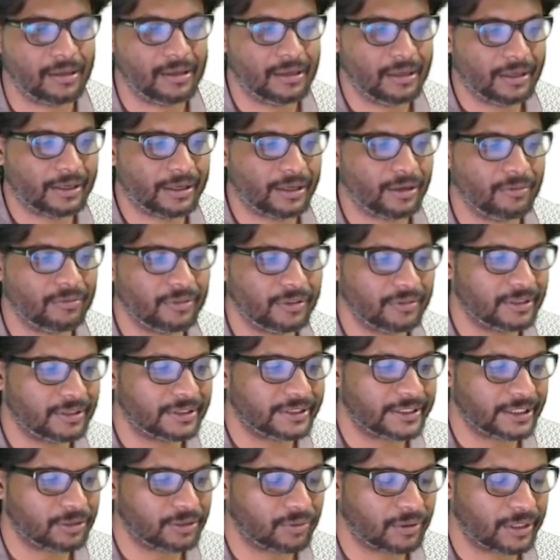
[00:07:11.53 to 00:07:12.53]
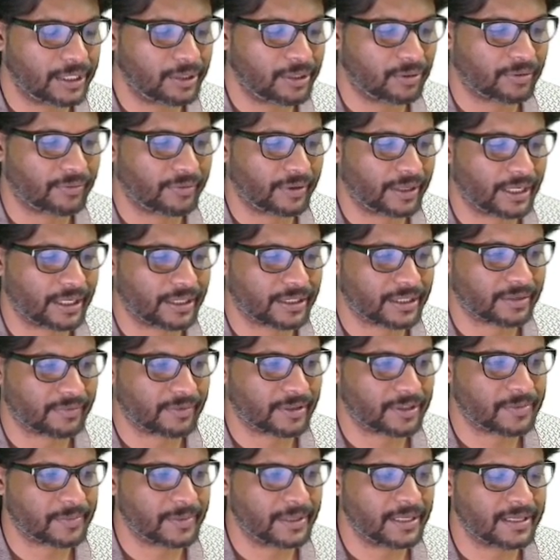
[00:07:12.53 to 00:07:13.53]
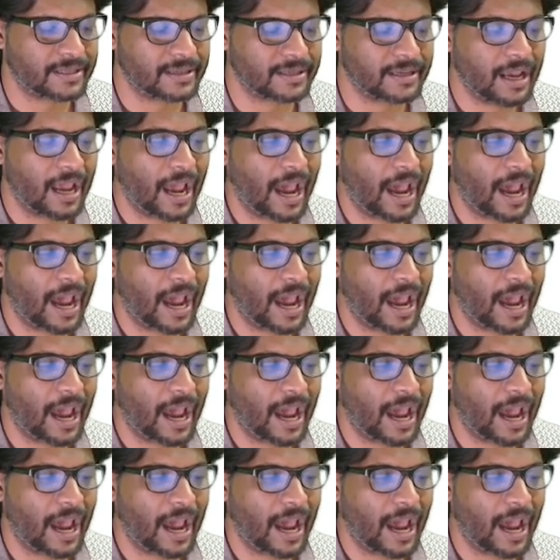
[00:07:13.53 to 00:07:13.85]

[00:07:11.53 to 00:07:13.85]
Now we will see only one variation, which means